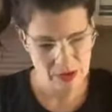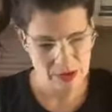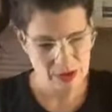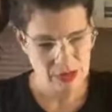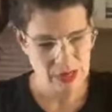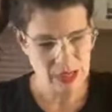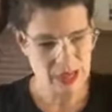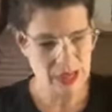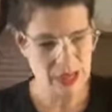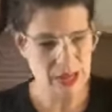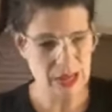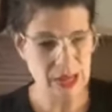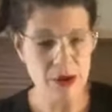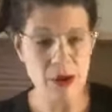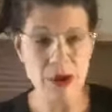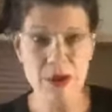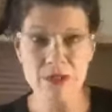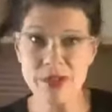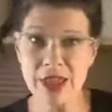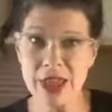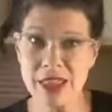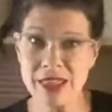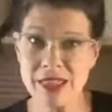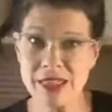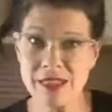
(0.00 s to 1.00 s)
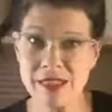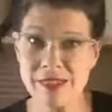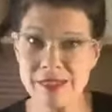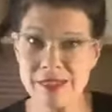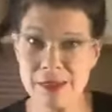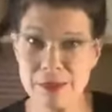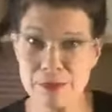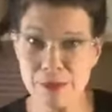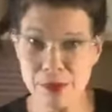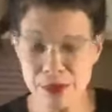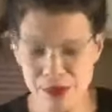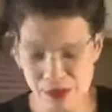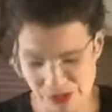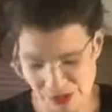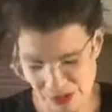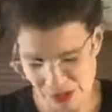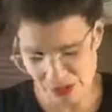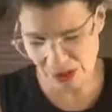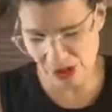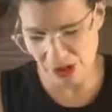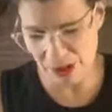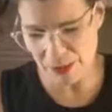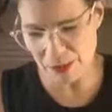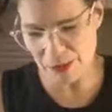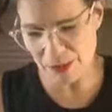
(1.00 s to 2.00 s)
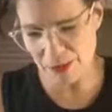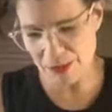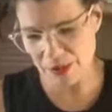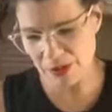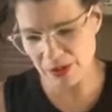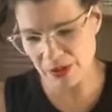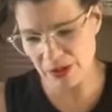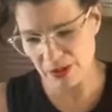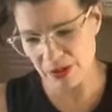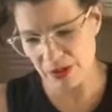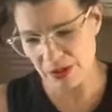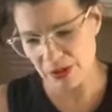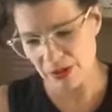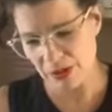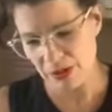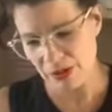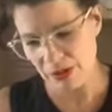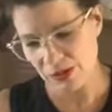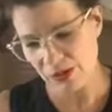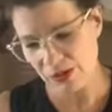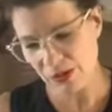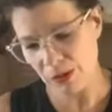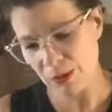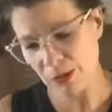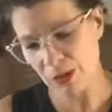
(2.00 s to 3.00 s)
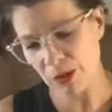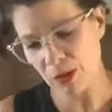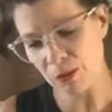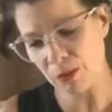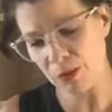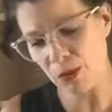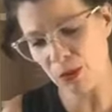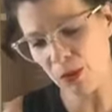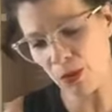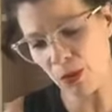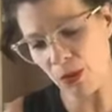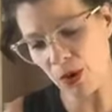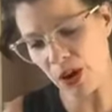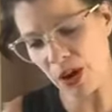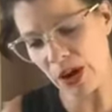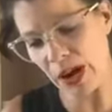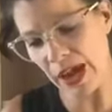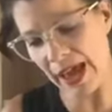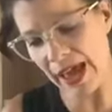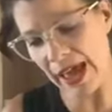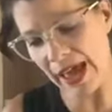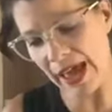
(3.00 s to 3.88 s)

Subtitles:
Okay, now I've got the simple syrup. So I'm going to pour a